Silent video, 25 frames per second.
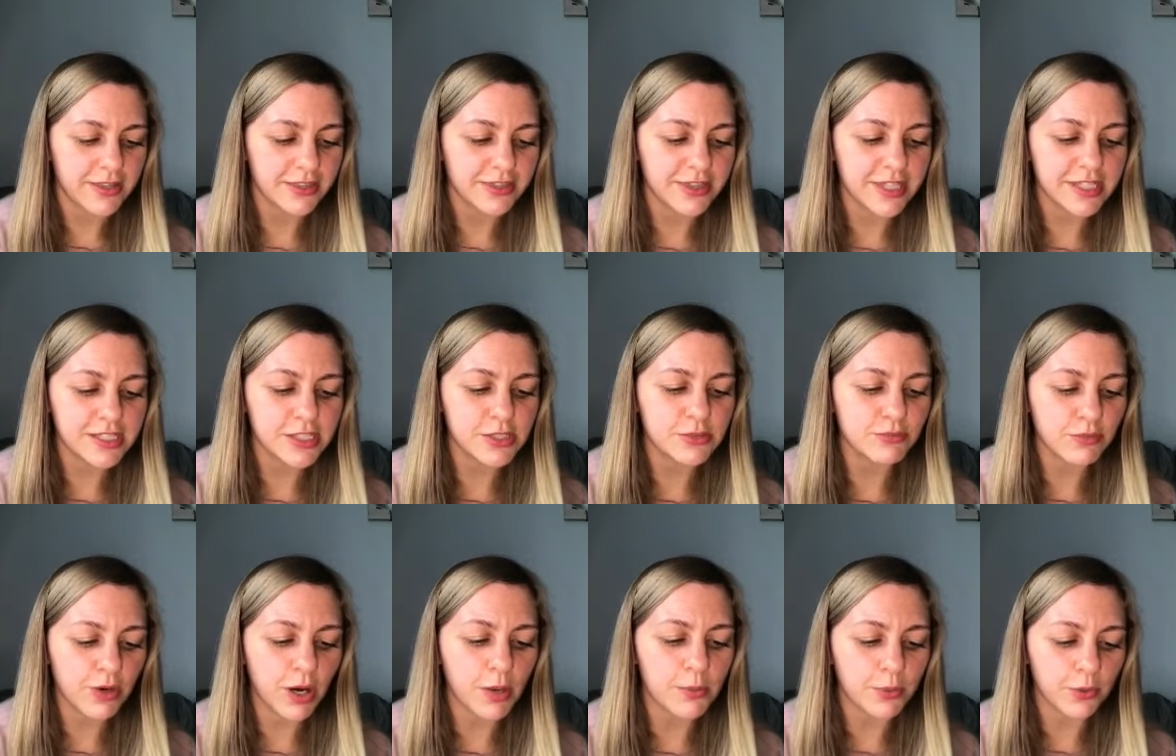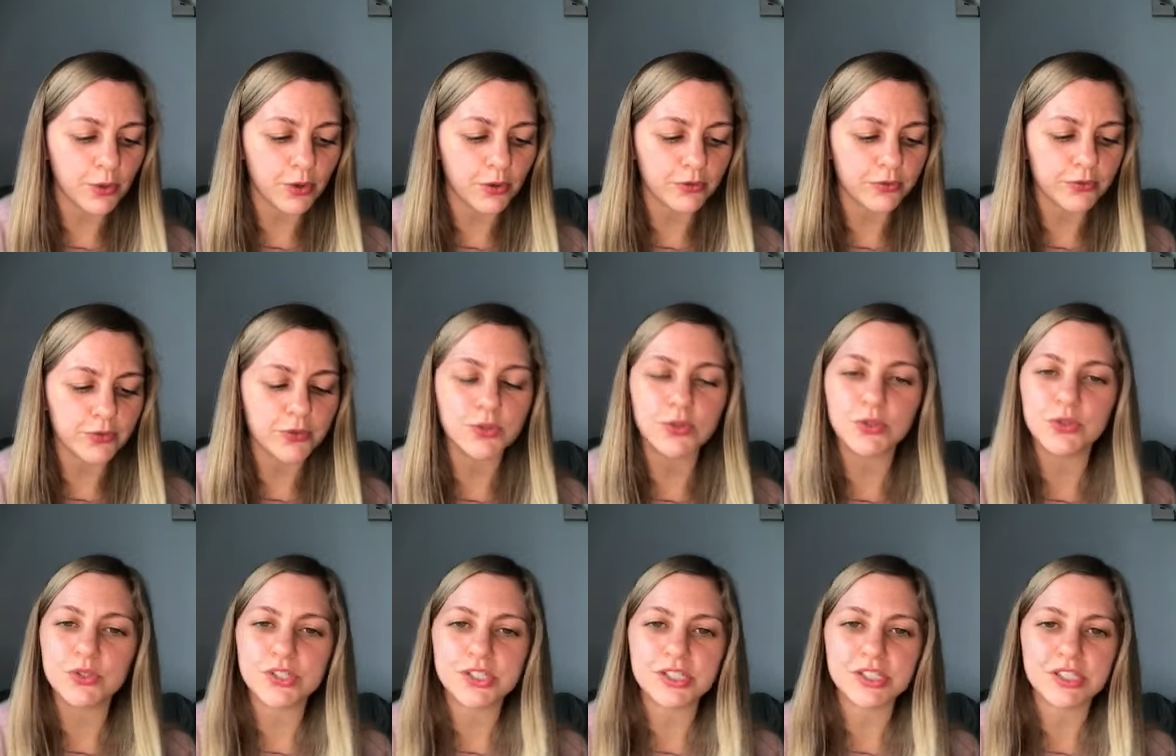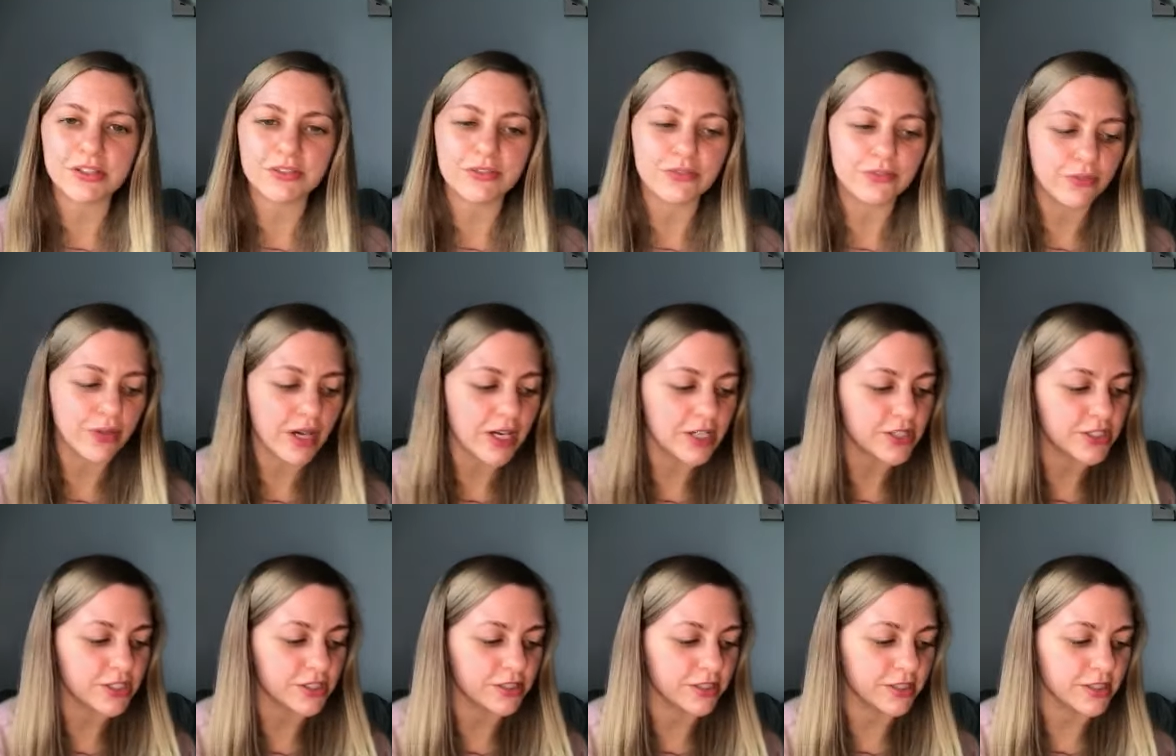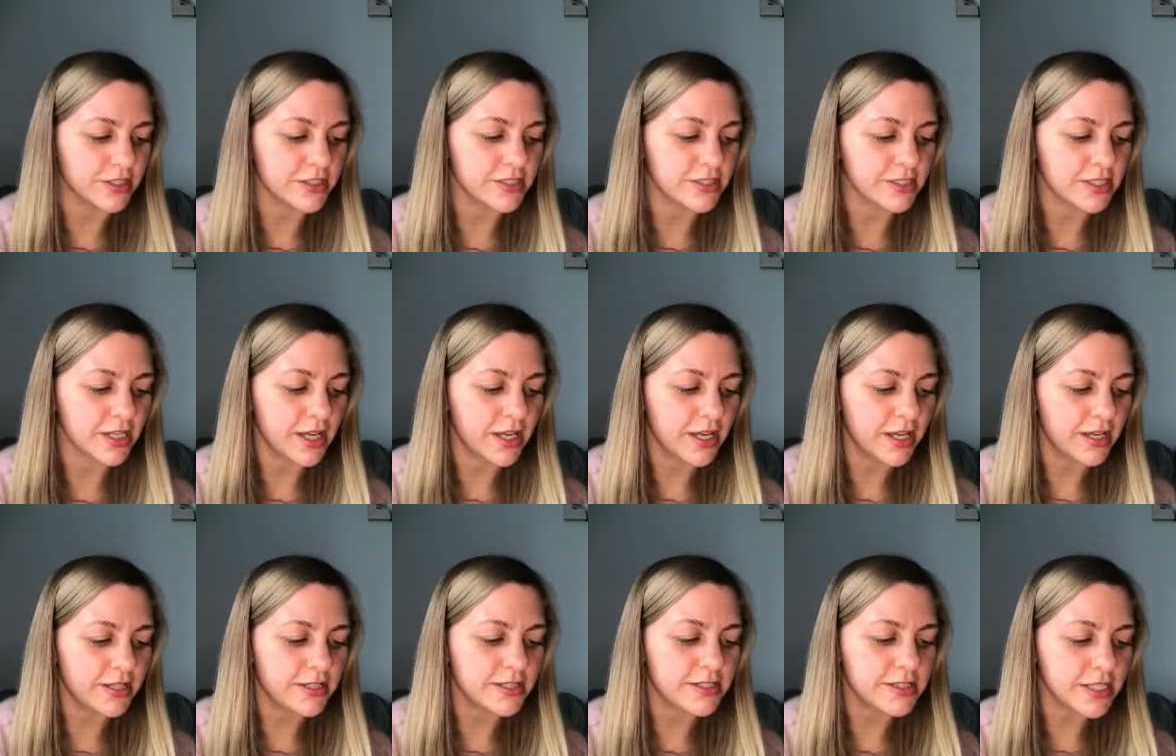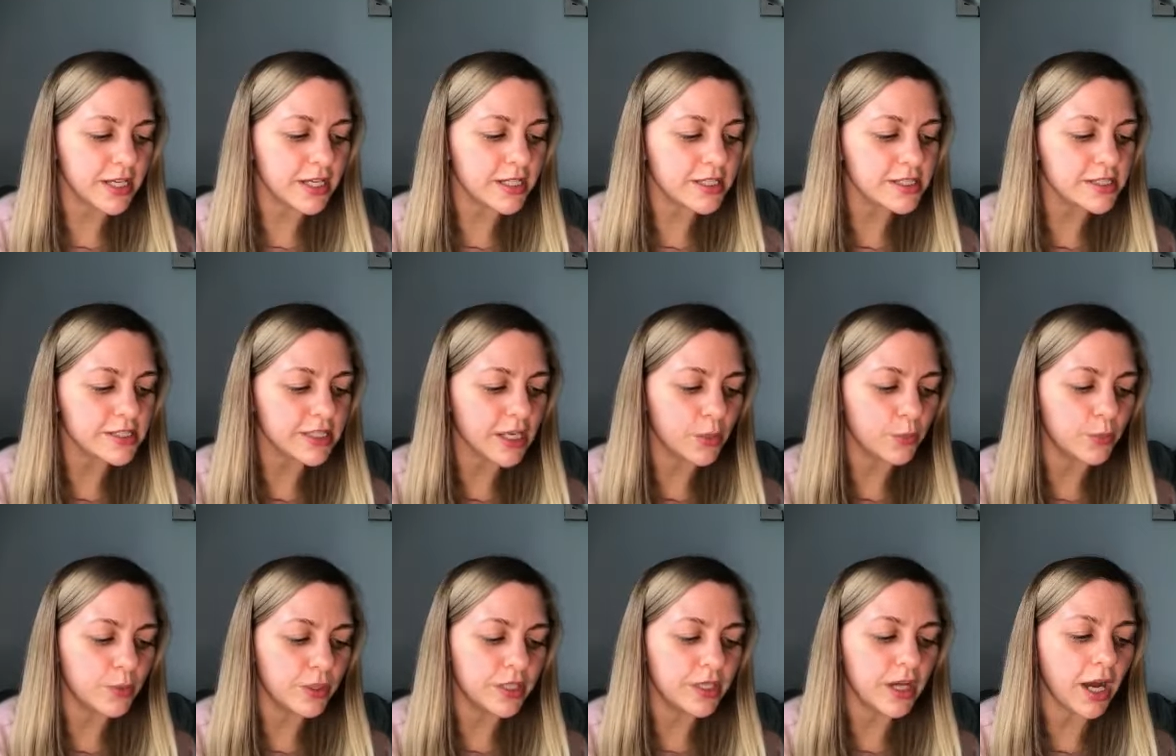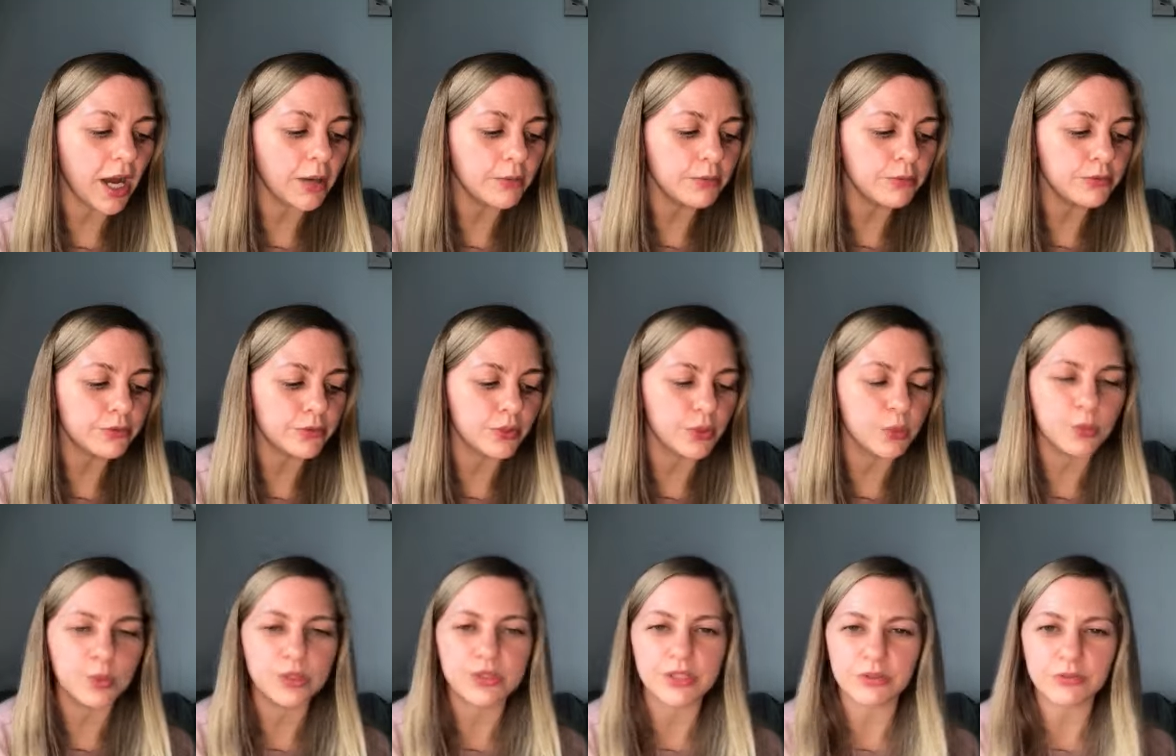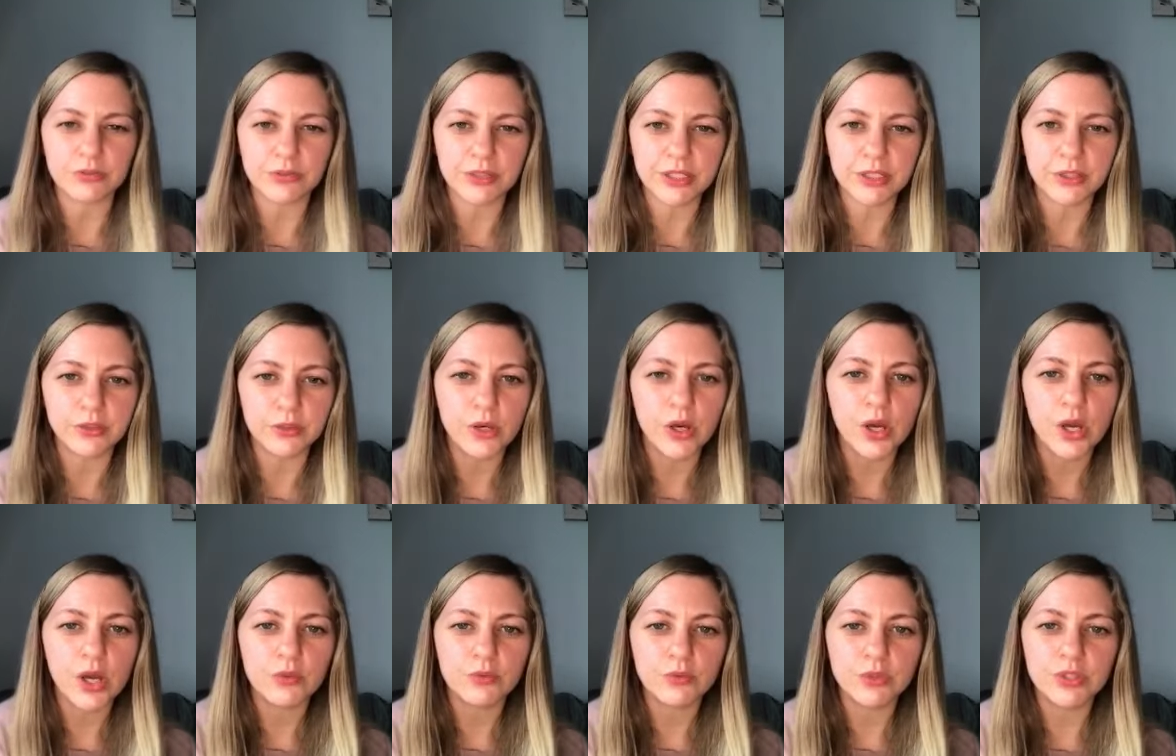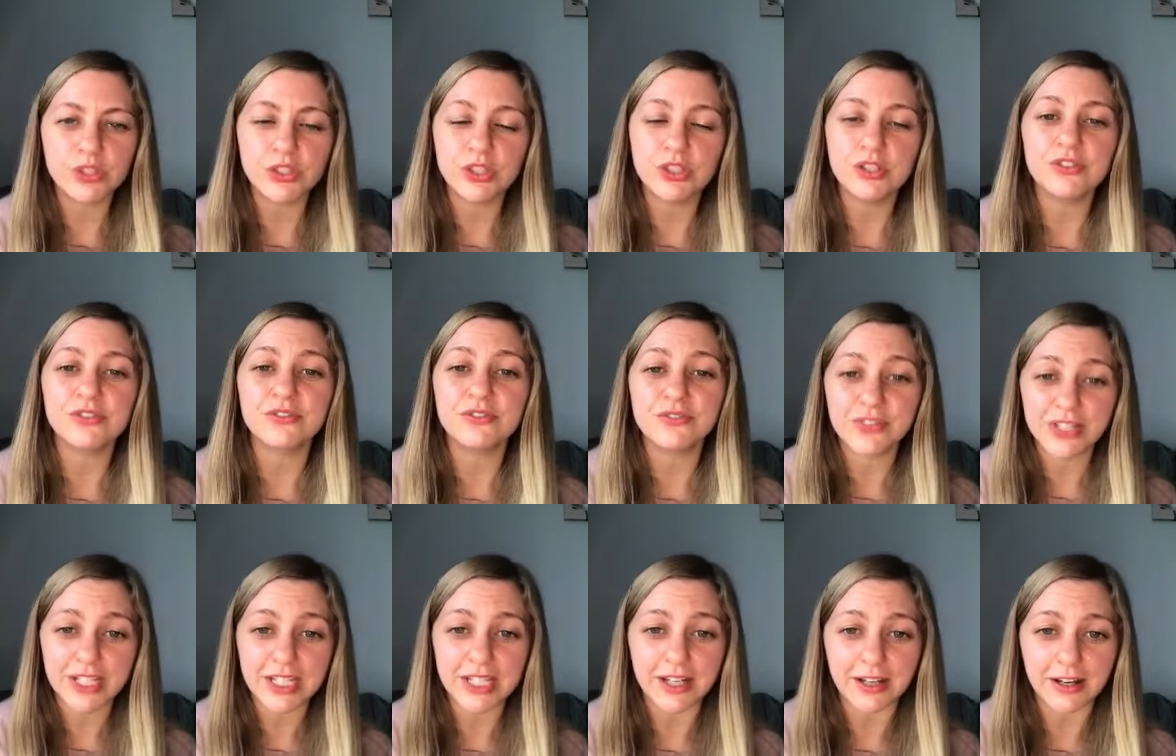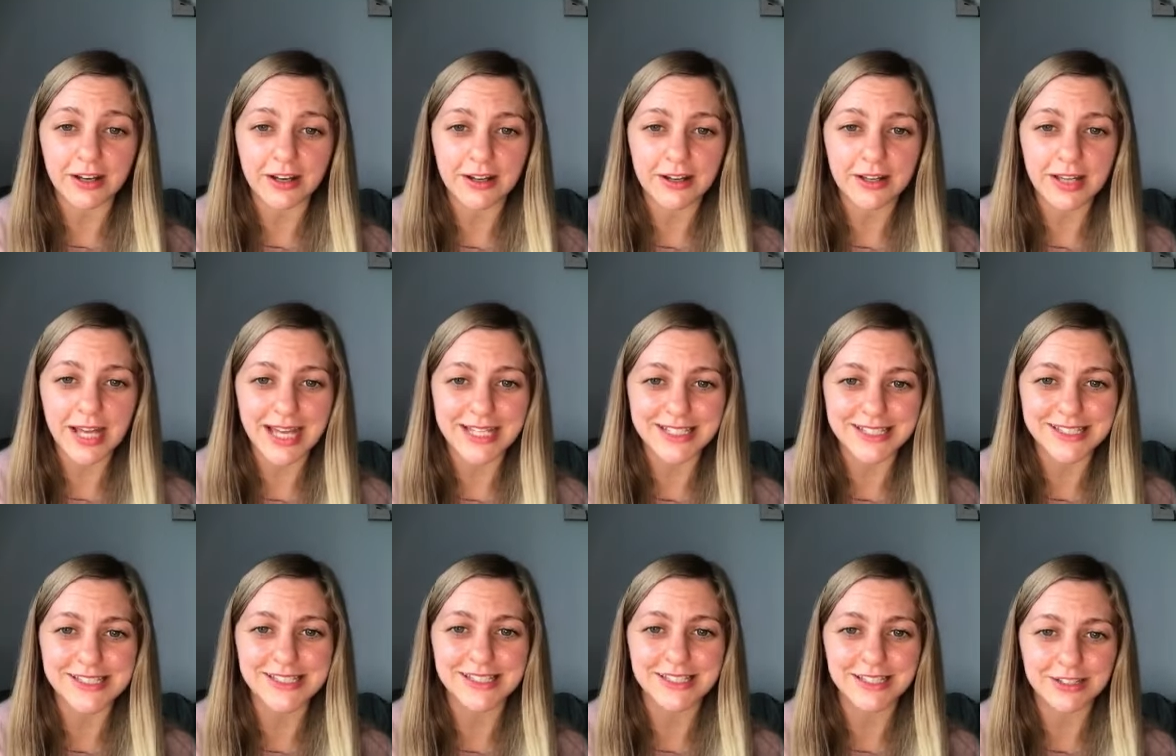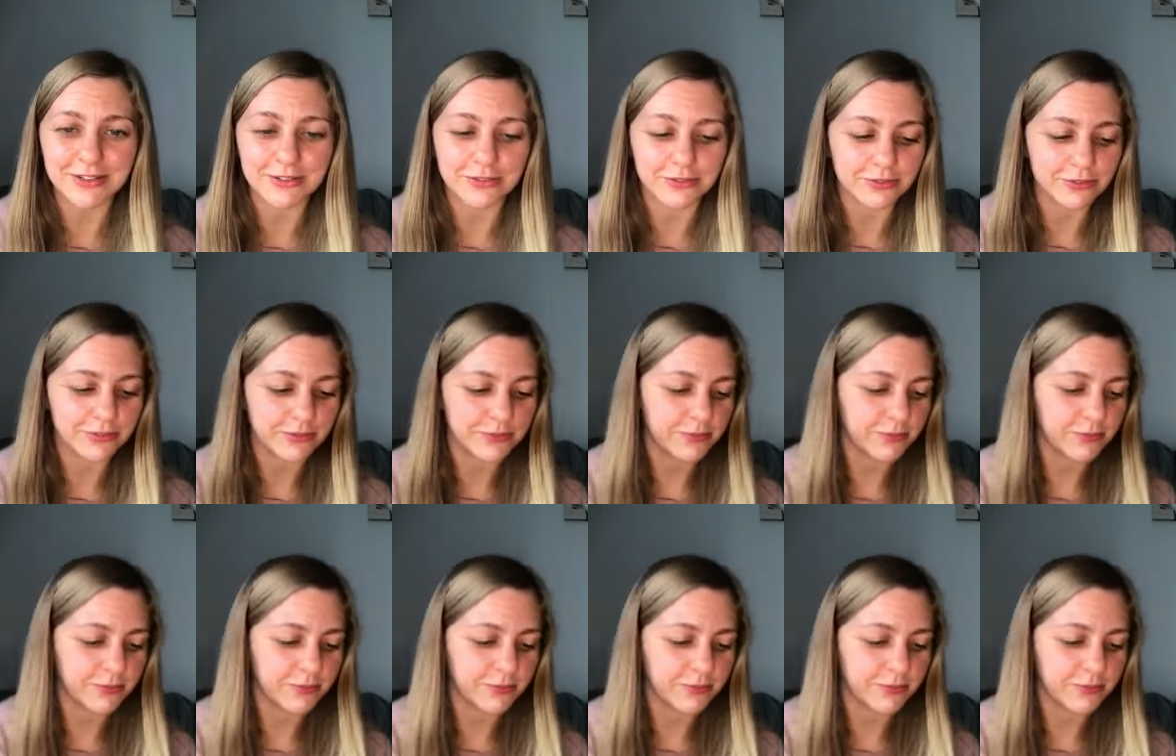This rub-off causes a freshness such that we come through with a real renewed vigour and zeal.